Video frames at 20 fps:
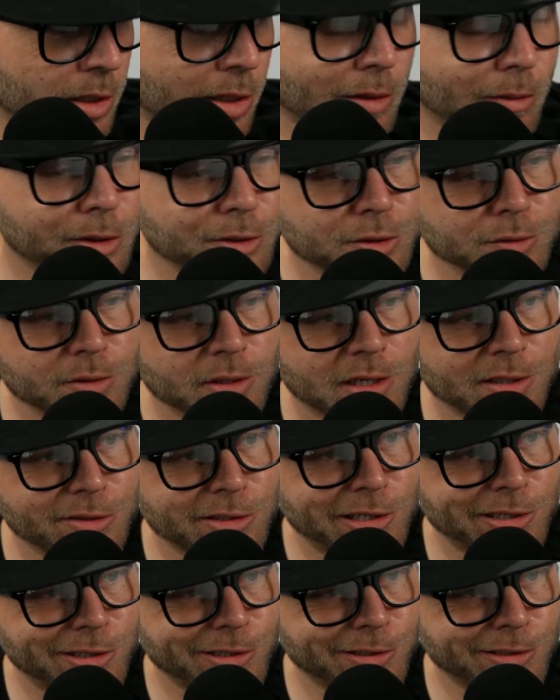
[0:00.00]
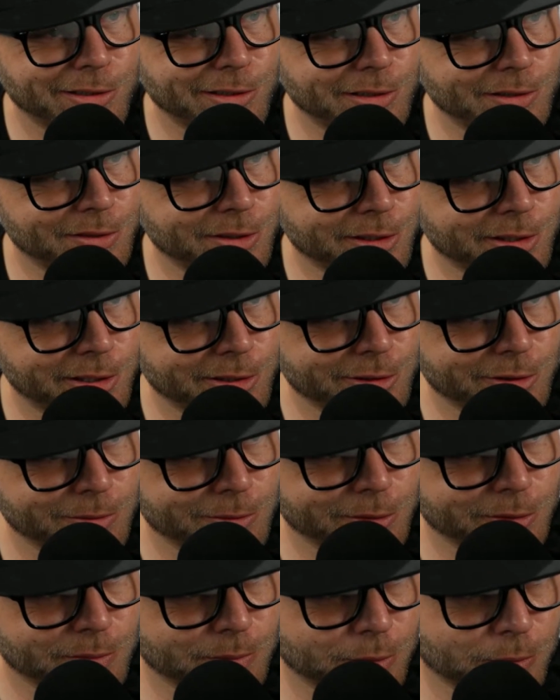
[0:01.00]
Let's do contacting the customer
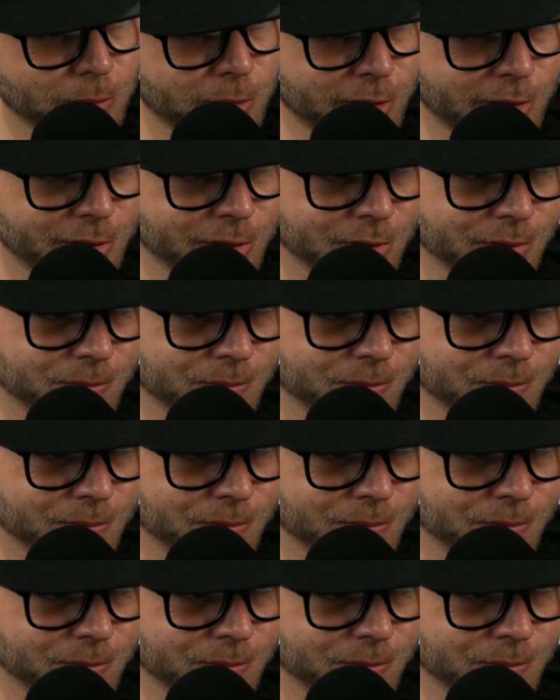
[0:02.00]
support.